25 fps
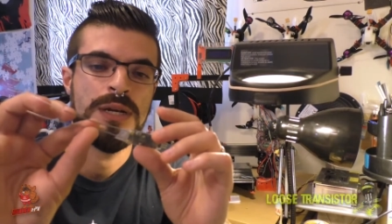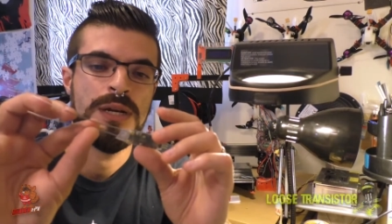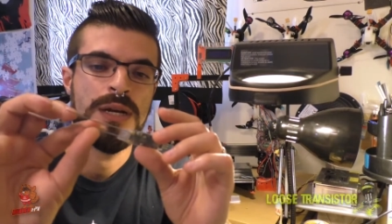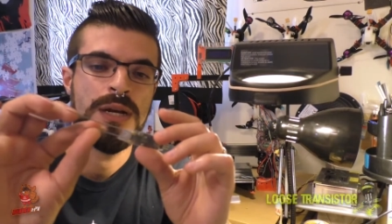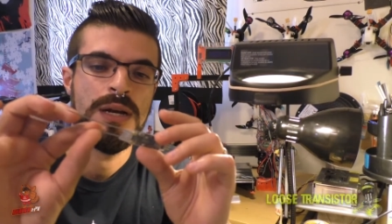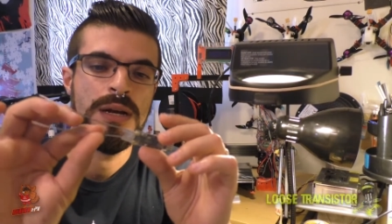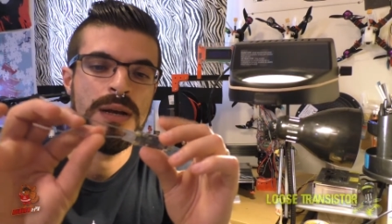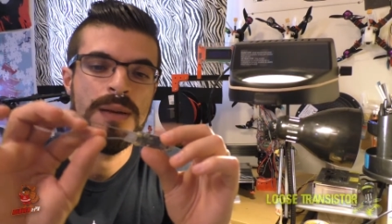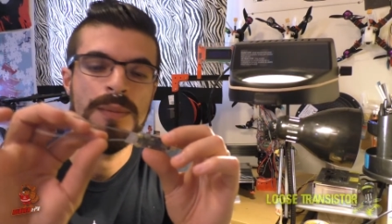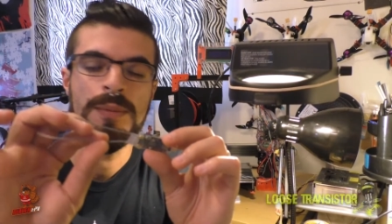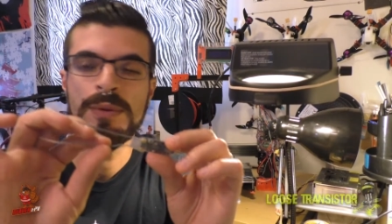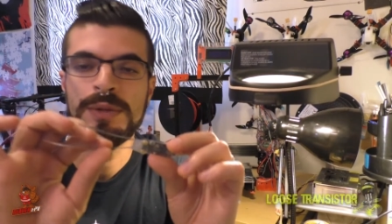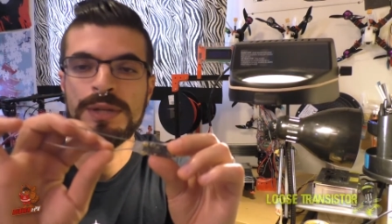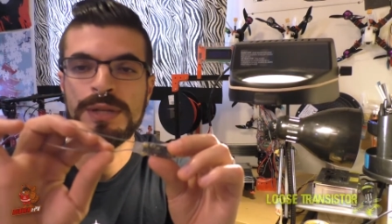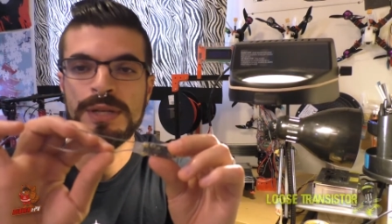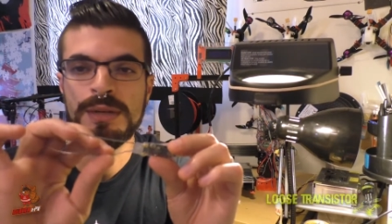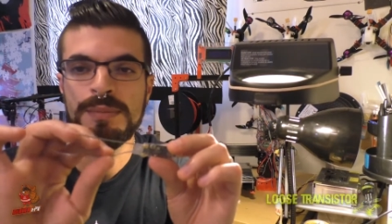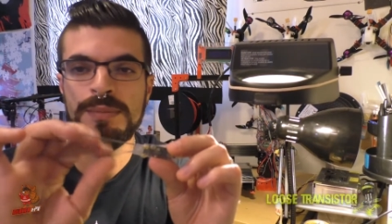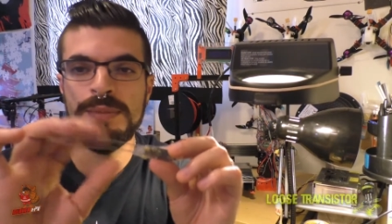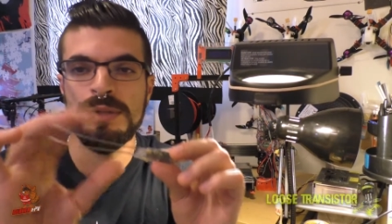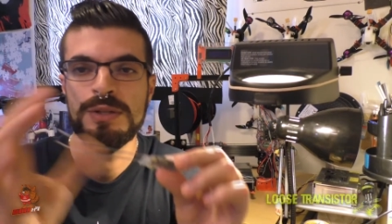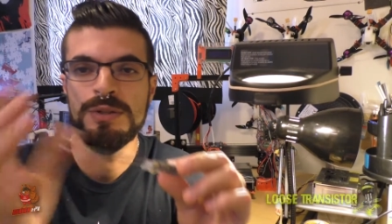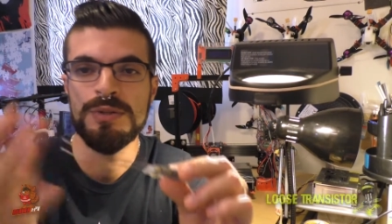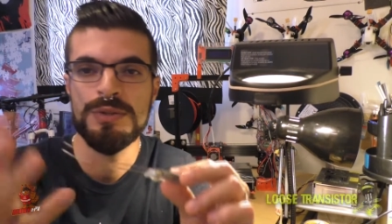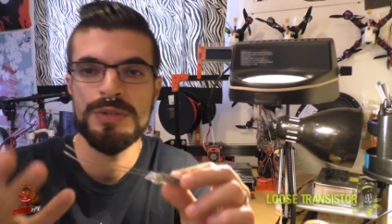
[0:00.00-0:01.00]
I'm only going
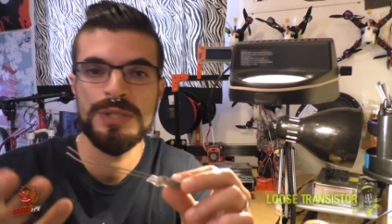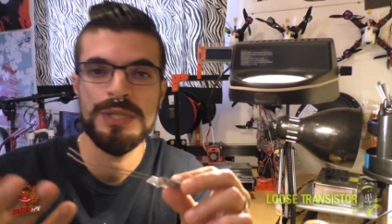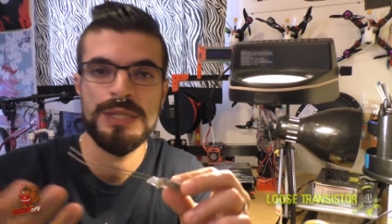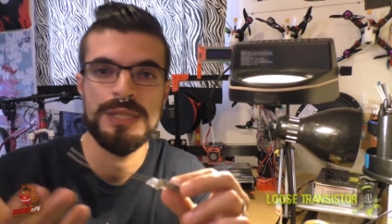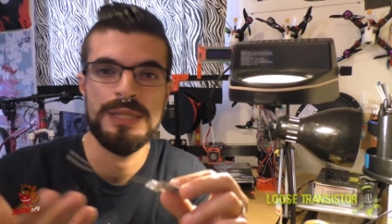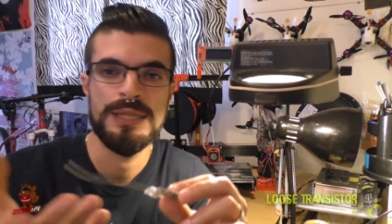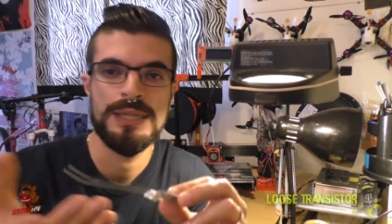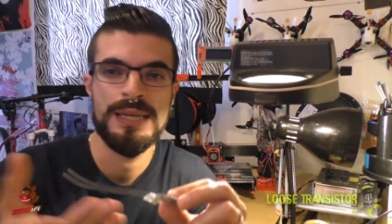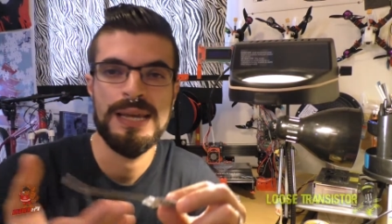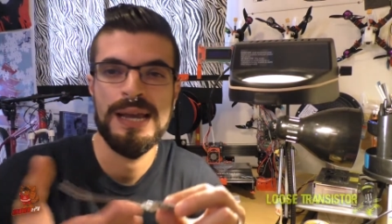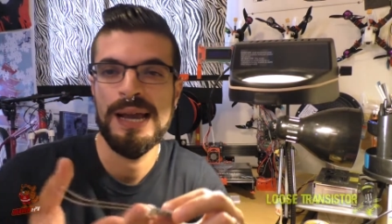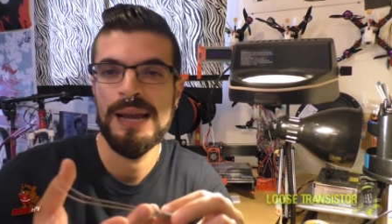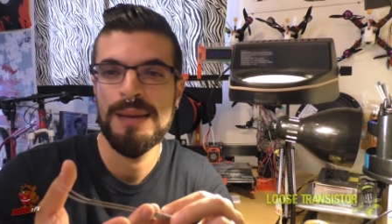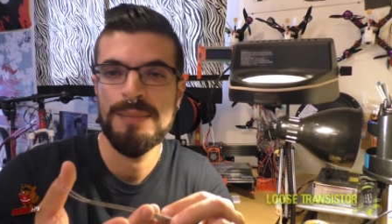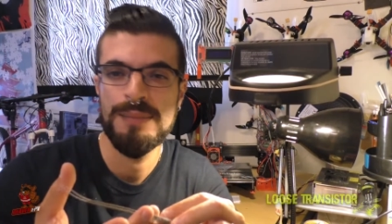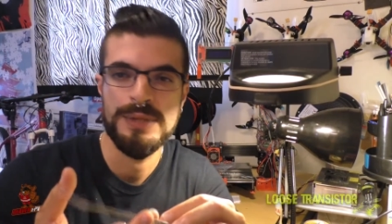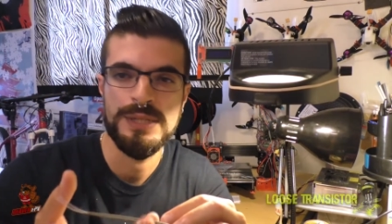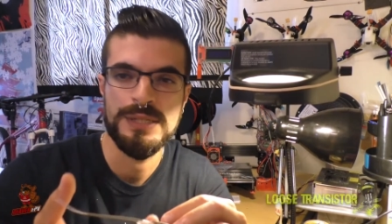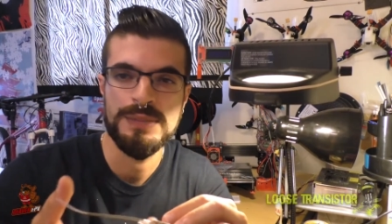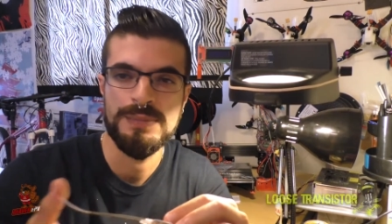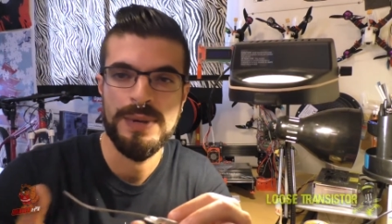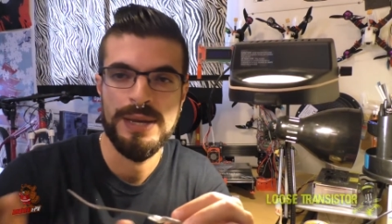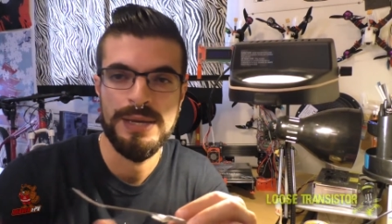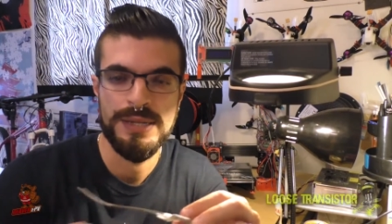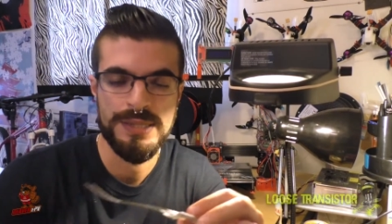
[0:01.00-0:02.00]
to be using 9
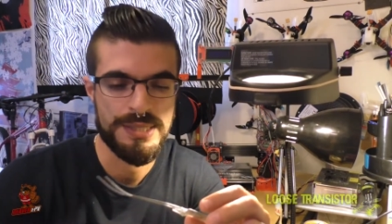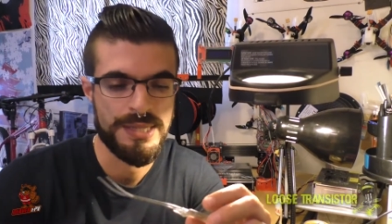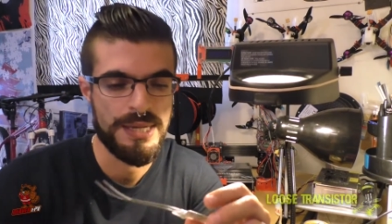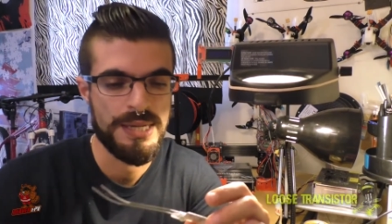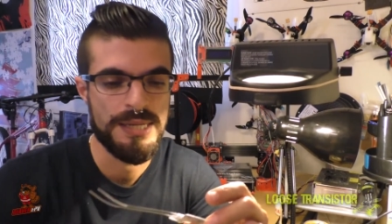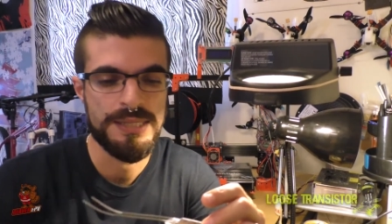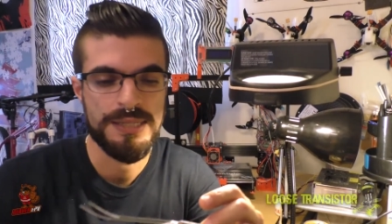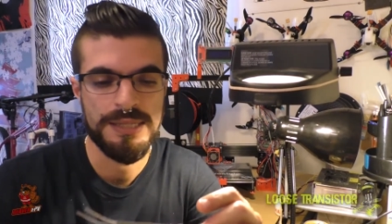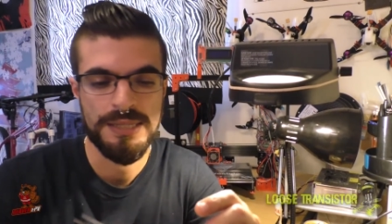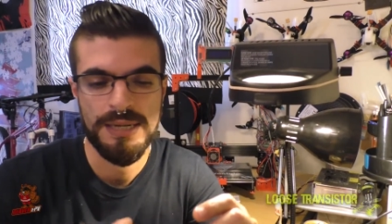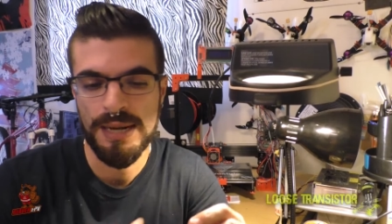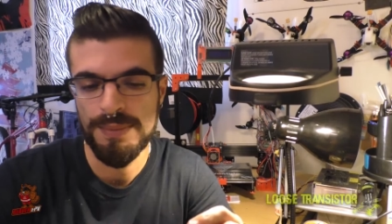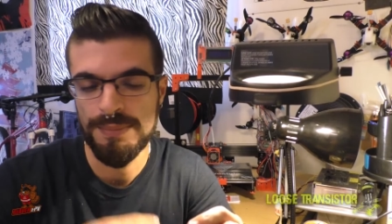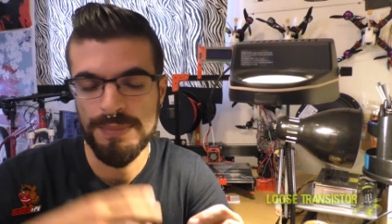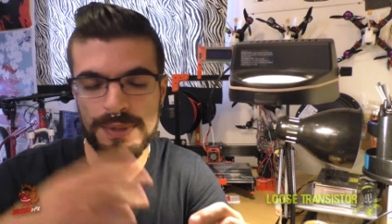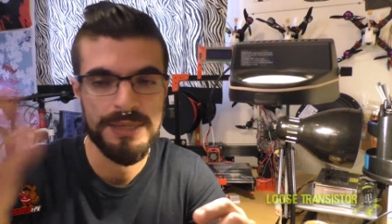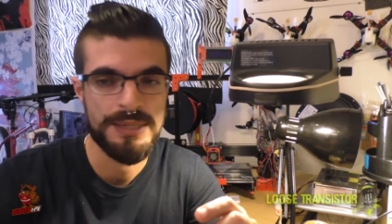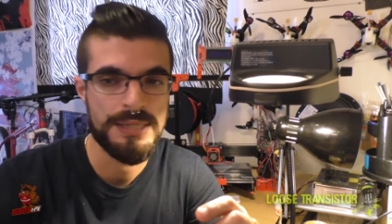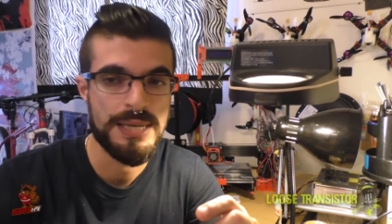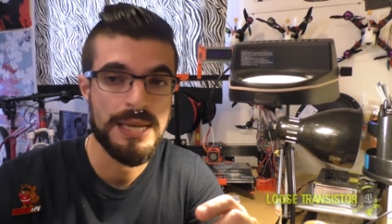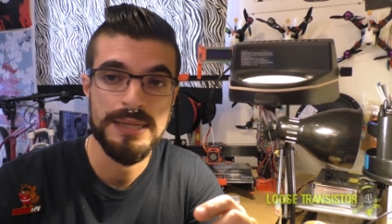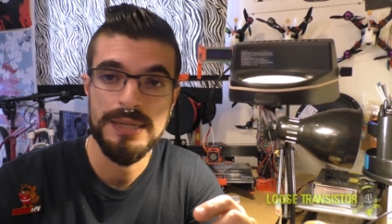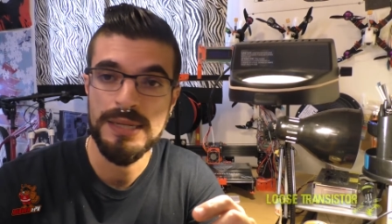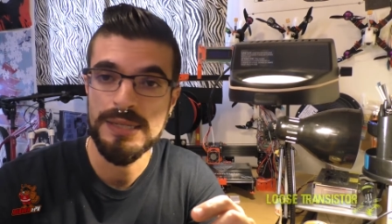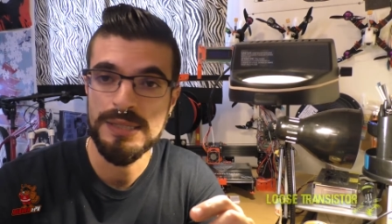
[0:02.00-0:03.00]
because mine is the 89,
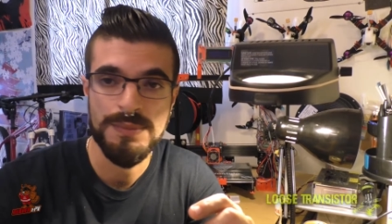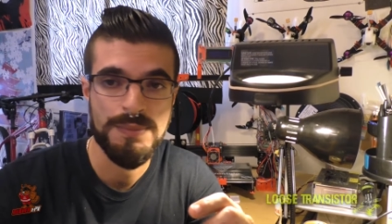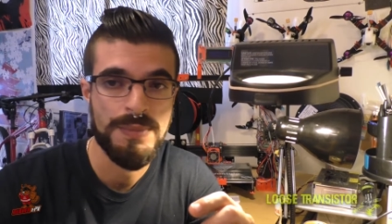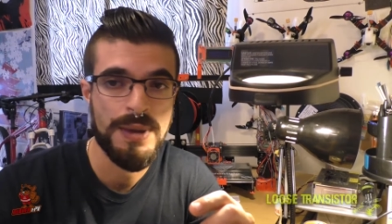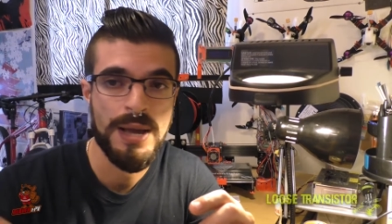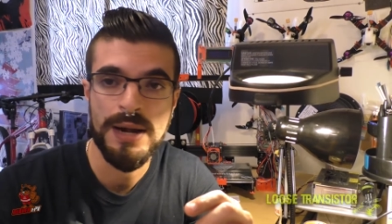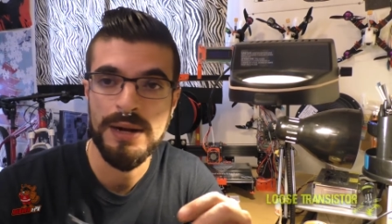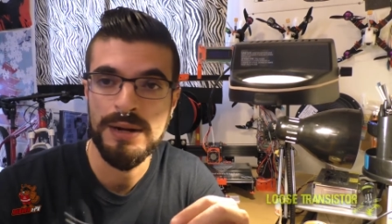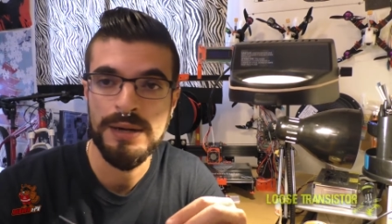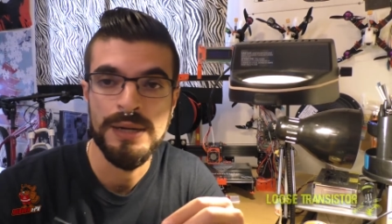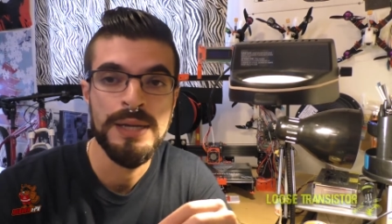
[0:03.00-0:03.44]
but that doesn't matter.